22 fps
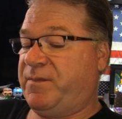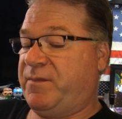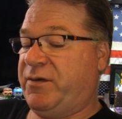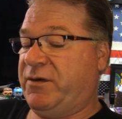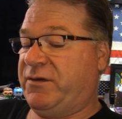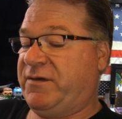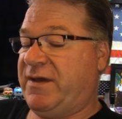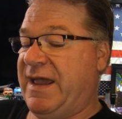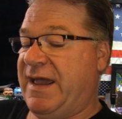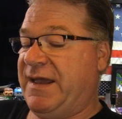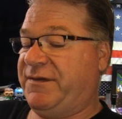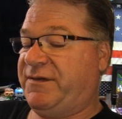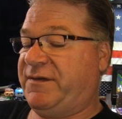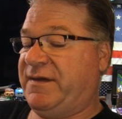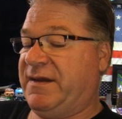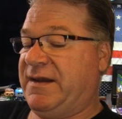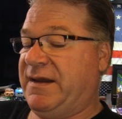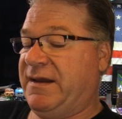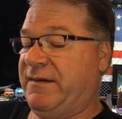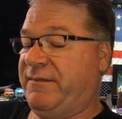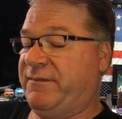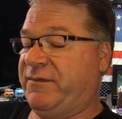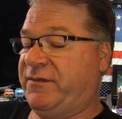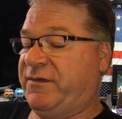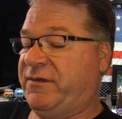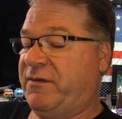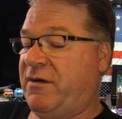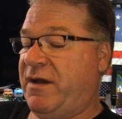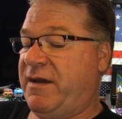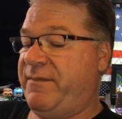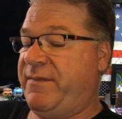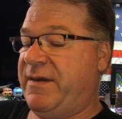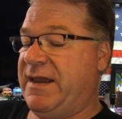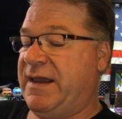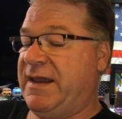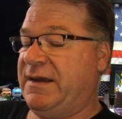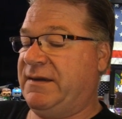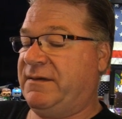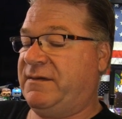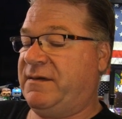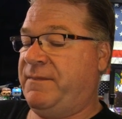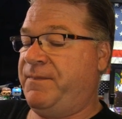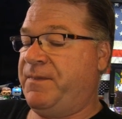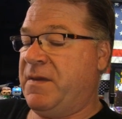Potassium,
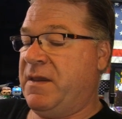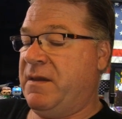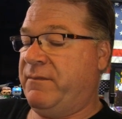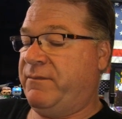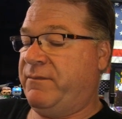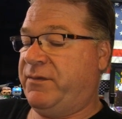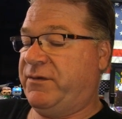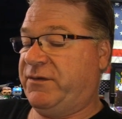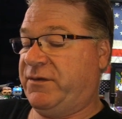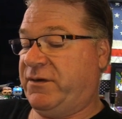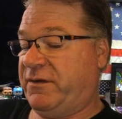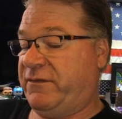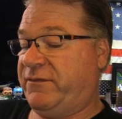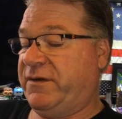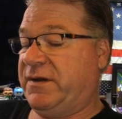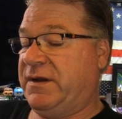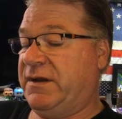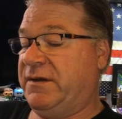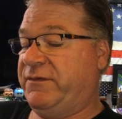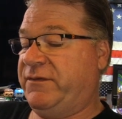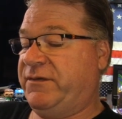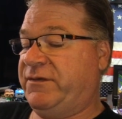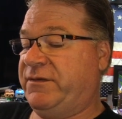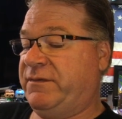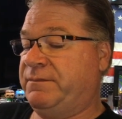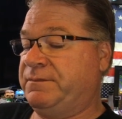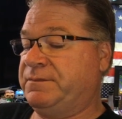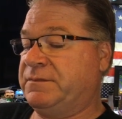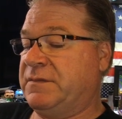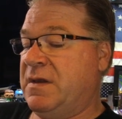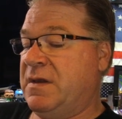bait, preservatives,